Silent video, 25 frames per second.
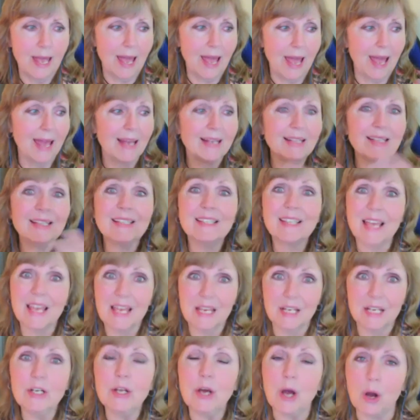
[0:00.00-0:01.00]
and
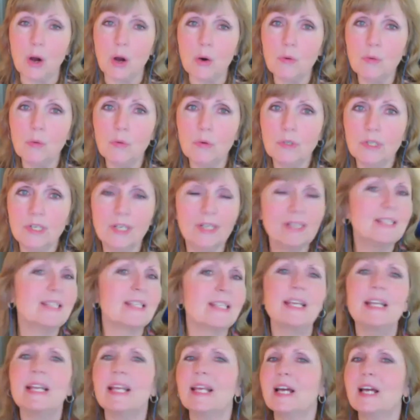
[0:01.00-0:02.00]
saying no, not
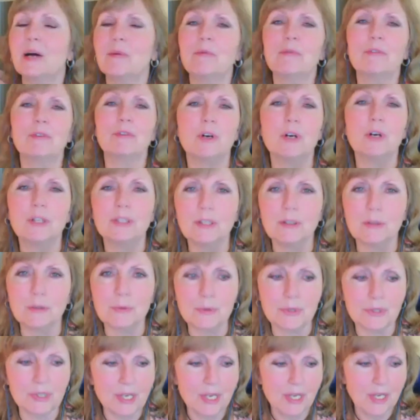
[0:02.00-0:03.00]
signing up for all
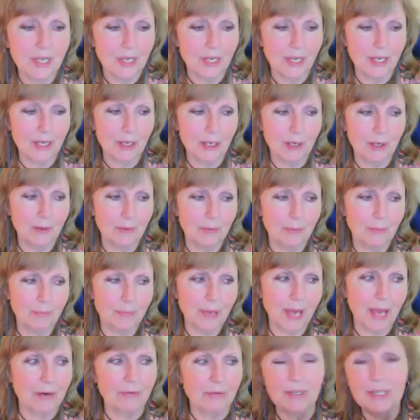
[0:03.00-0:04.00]
those uh,
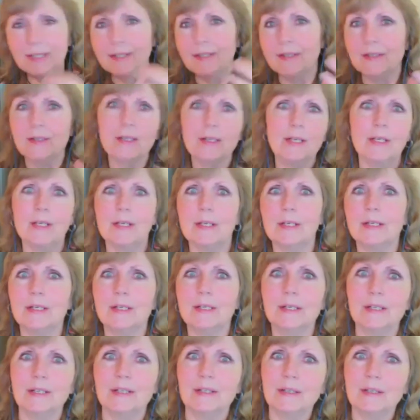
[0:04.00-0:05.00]
parent
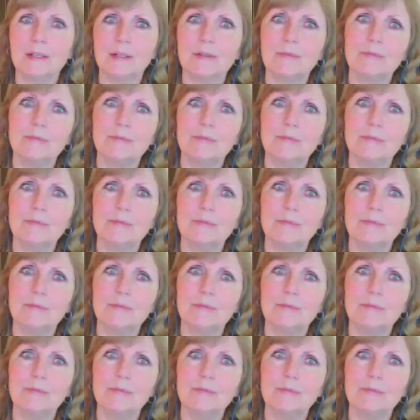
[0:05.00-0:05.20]
uh,